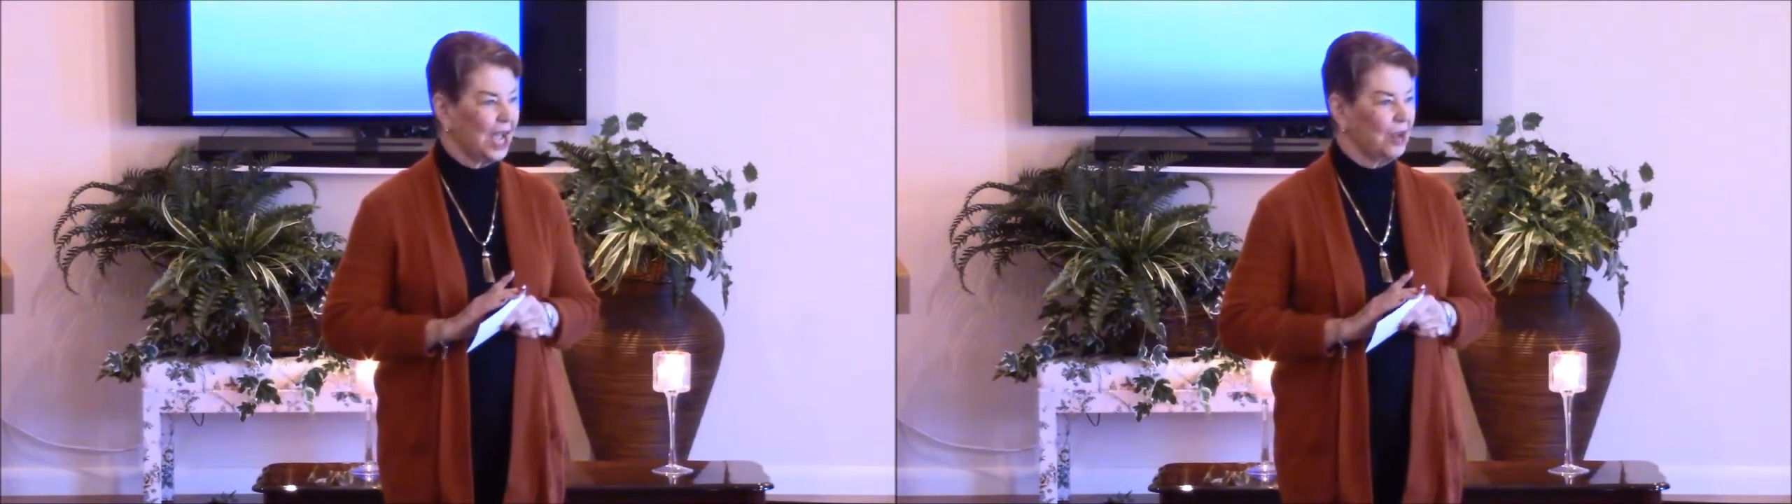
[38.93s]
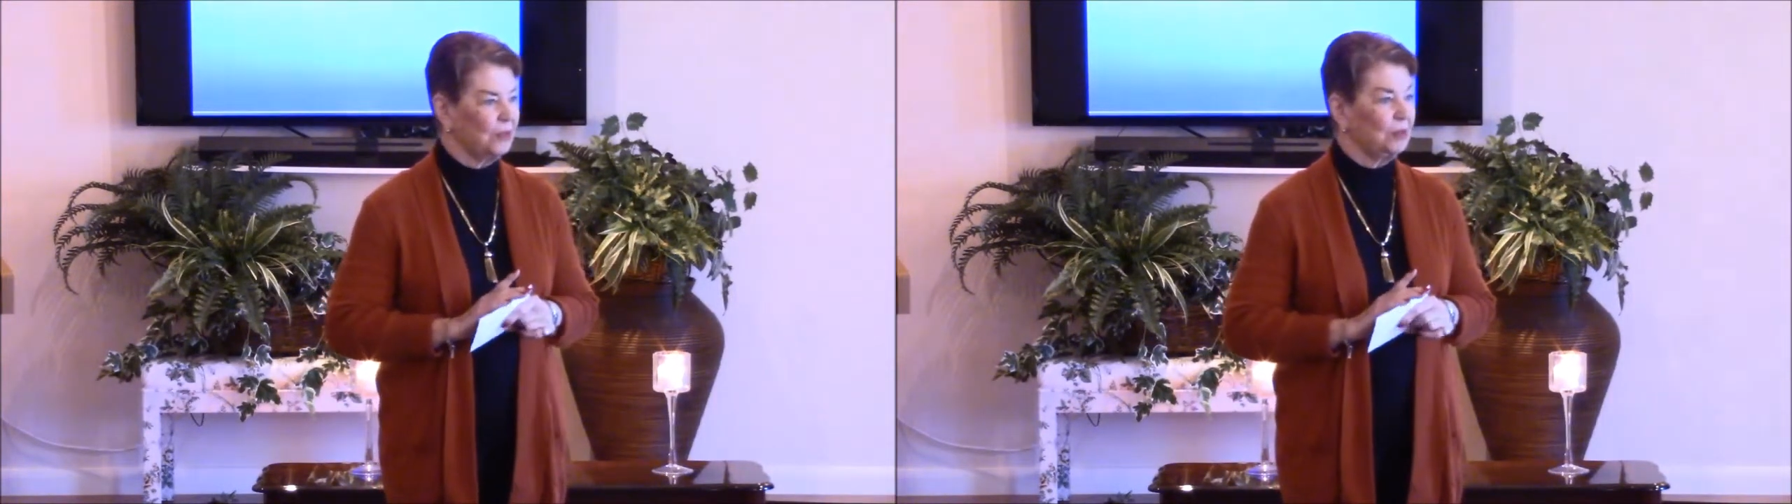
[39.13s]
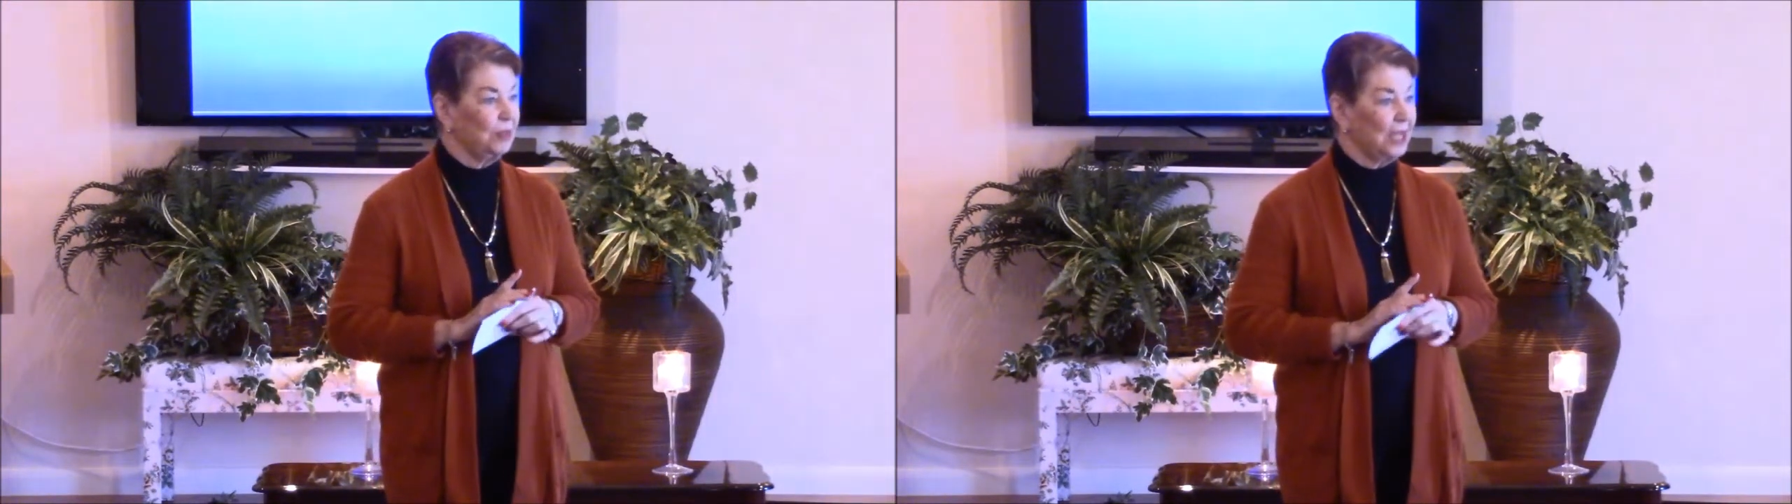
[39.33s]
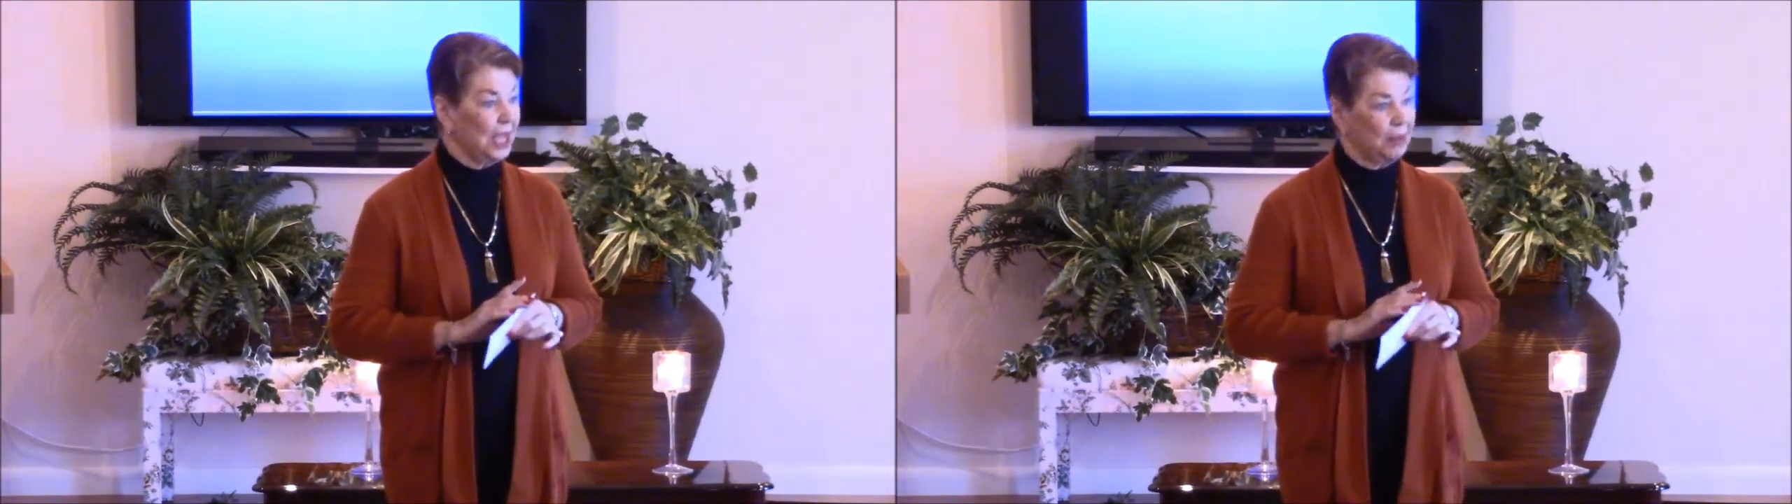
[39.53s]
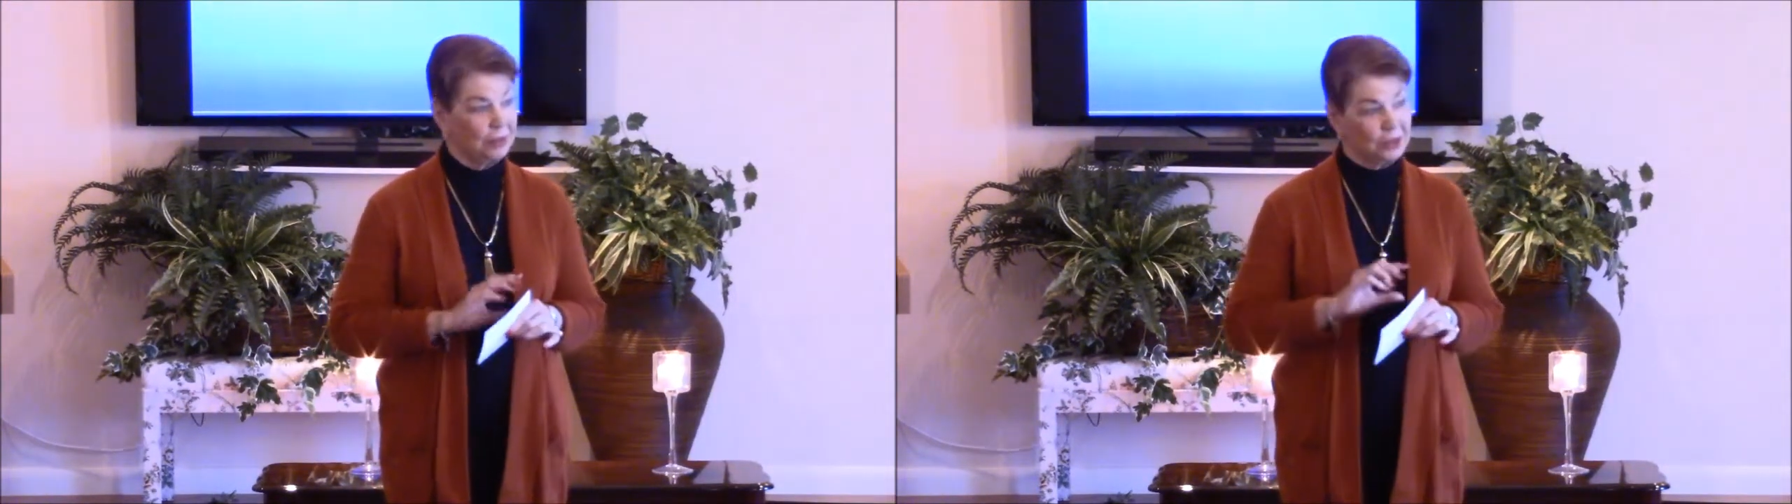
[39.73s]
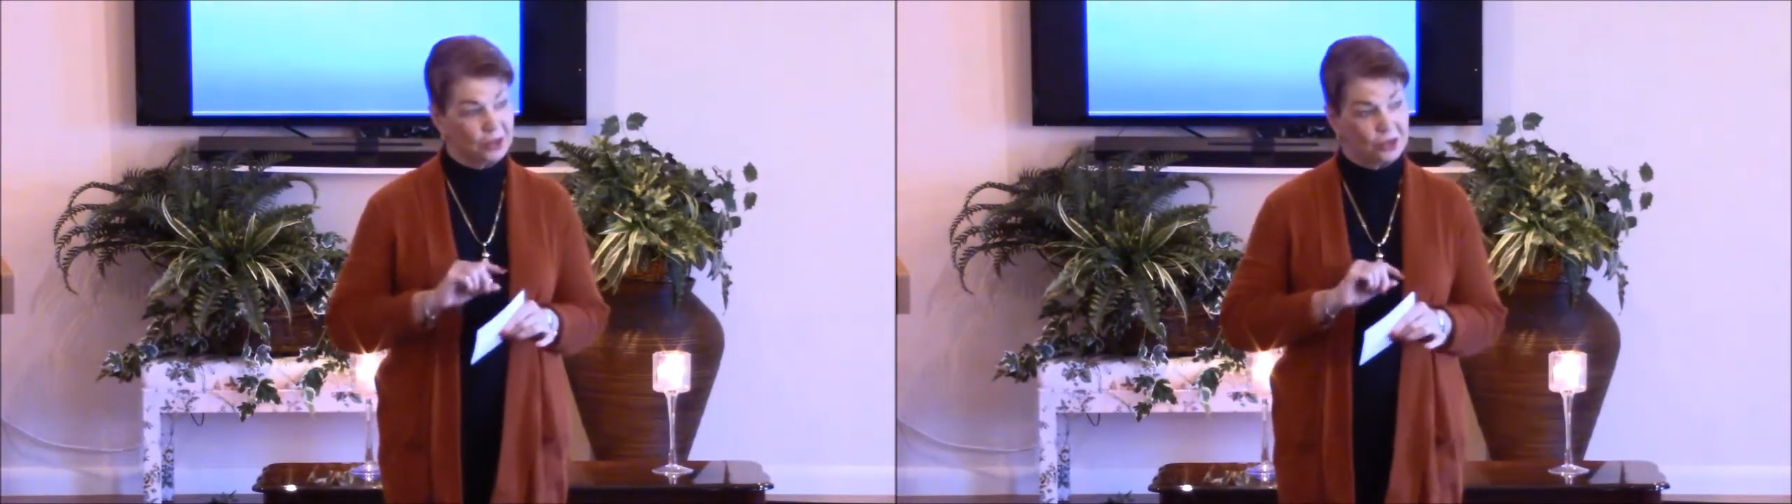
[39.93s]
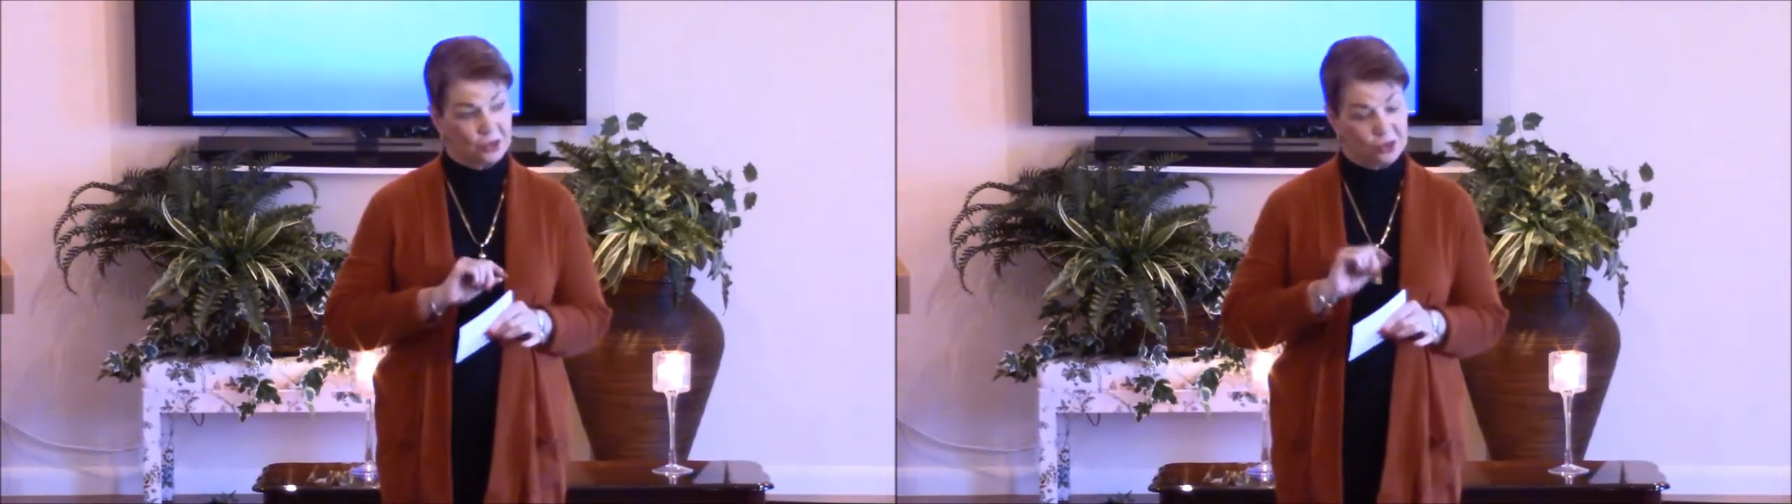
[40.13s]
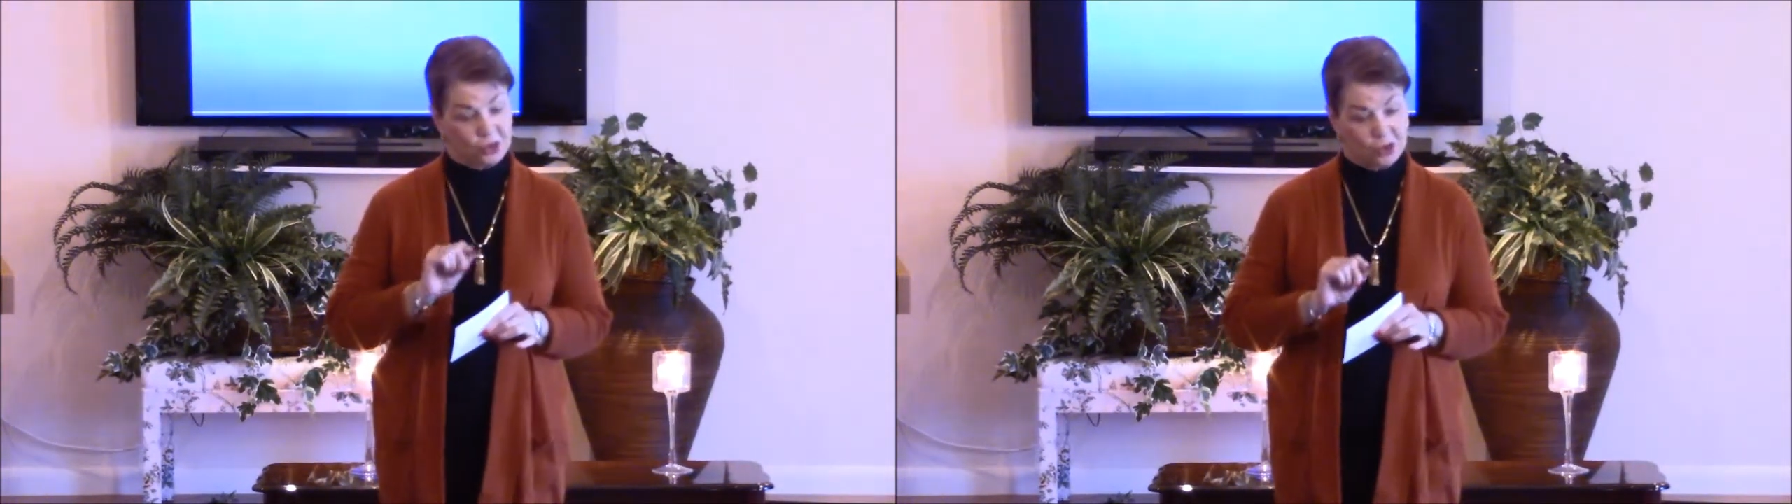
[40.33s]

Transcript: I would be able to